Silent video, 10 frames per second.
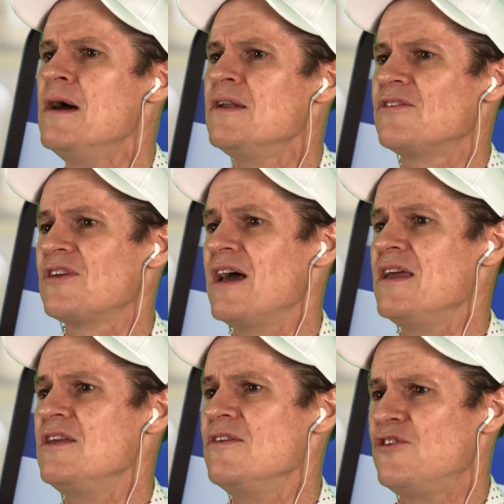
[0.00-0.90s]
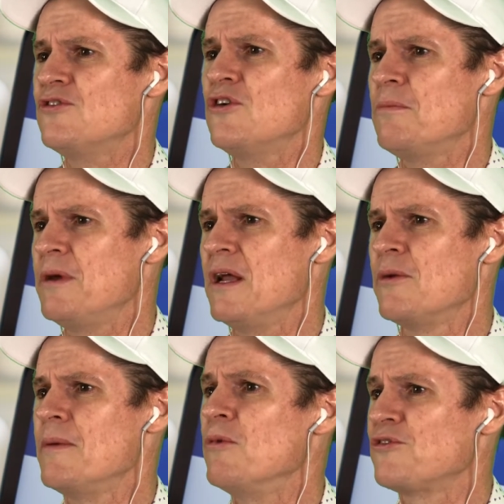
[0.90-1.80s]
to say you've just got to be a little
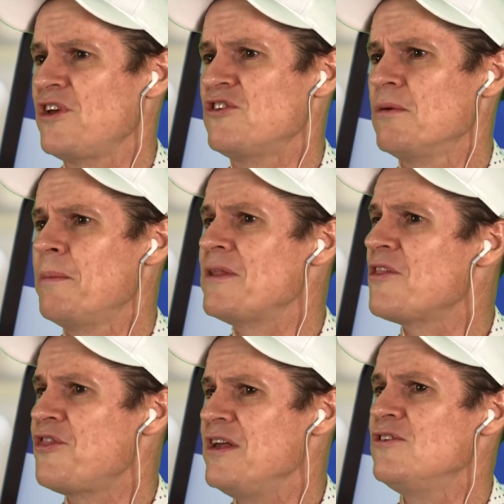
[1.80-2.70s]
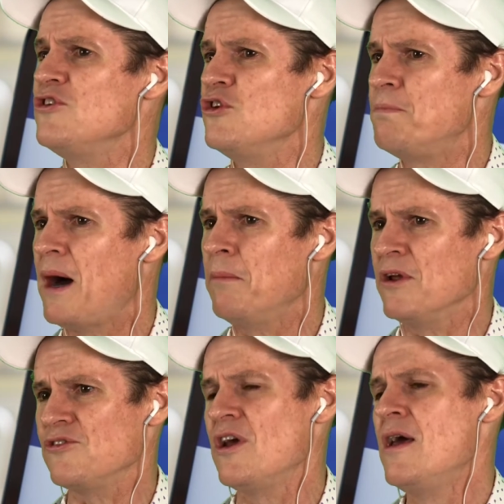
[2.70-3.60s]
bit more sensible about the things that you publish.